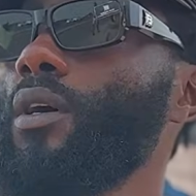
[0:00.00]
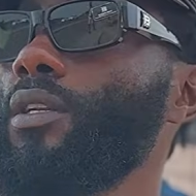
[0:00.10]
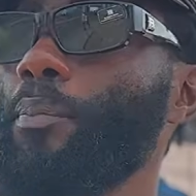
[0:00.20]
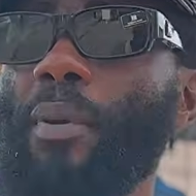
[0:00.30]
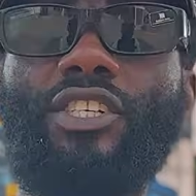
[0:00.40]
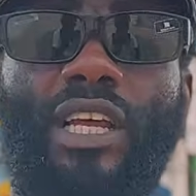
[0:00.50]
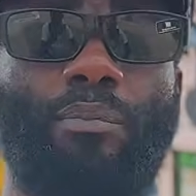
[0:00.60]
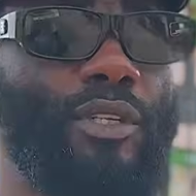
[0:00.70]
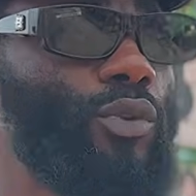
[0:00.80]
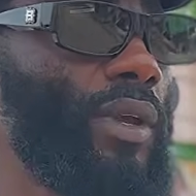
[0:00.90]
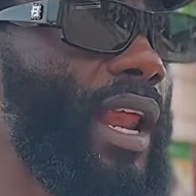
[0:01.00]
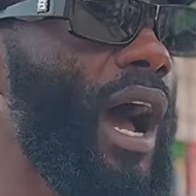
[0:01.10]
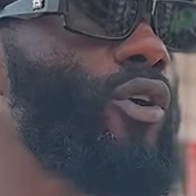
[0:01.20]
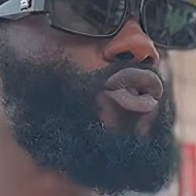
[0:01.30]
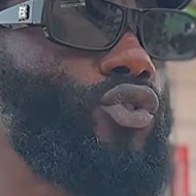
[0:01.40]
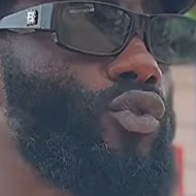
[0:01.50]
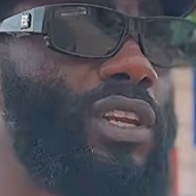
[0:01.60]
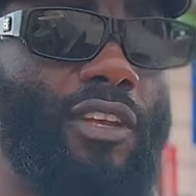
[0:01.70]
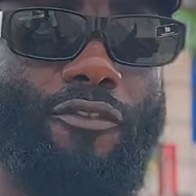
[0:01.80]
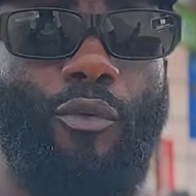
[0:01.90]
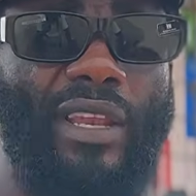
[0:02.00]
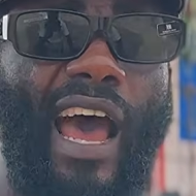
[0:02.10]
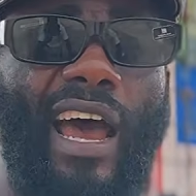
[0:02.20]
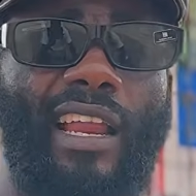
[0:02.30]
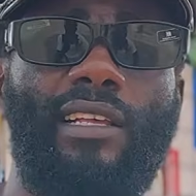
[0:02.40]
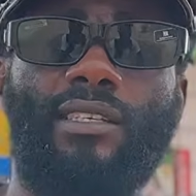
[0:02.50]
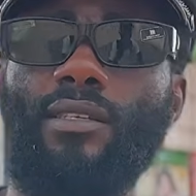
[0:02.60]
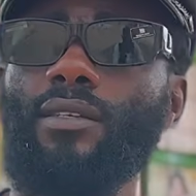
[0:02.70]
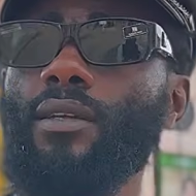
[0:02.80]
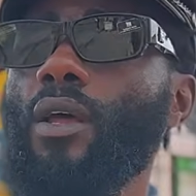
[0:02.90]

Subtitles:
The patient between how do you live with others.